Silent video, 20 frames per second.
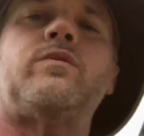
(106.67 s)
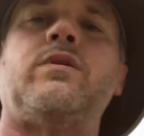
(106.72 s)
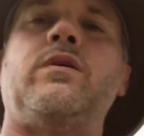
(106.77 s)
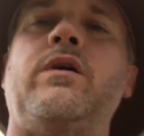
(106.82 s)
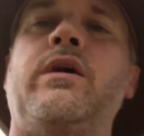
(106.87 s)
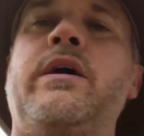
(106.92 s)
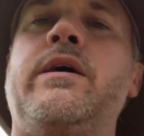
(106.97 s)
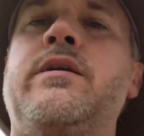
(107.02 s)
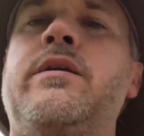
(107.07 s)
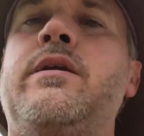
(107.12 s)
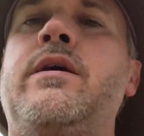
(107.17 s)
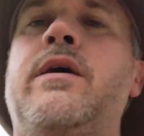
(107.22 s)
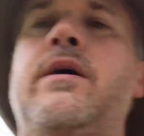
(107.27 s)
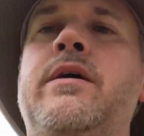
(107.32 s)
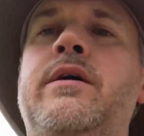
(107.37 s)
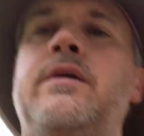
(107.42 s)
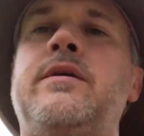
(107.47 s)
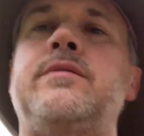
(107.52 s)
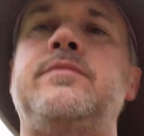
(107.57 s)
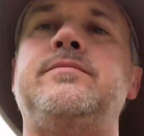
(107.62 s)
and
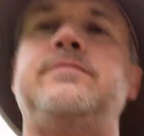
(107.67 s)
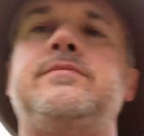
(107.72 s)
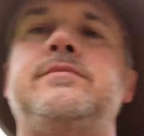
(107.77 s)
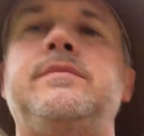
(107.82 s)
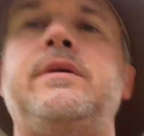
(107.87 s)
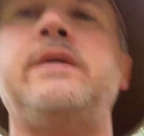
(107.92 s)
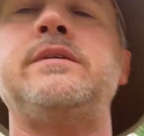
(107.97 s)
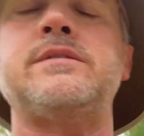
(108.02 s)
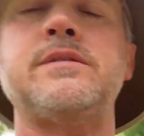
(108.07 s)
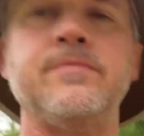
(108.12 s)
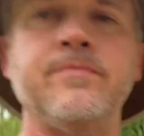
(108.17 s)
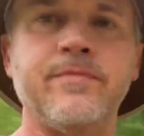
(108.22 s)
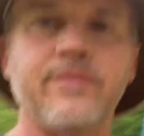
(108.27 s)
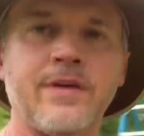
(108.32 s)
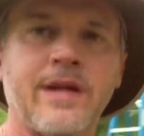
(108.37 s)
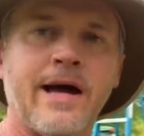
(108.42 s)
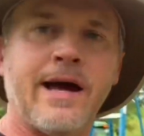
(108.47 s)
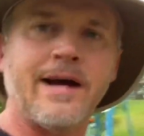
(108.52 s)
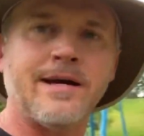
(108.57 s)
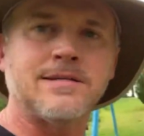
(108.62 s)
some
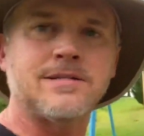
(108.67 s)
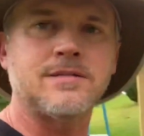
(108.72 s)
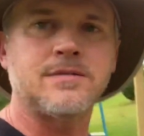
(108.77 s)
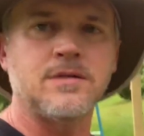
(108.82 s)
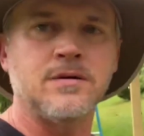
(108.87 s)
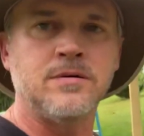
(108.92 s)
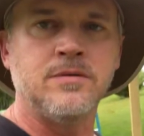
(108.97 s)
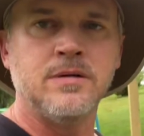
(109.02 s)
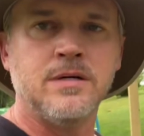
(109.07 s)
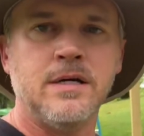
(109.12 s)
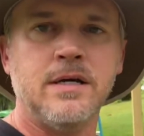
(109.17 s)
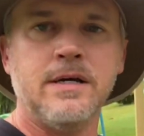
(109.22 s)
flats. So